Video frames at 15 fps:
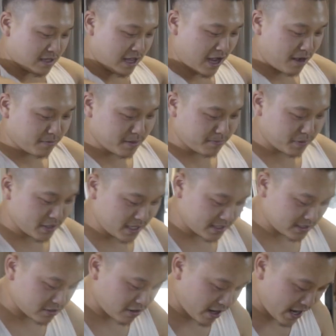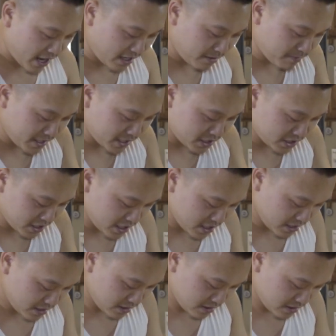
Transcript: Now I'm gonna put it into our egg mixture.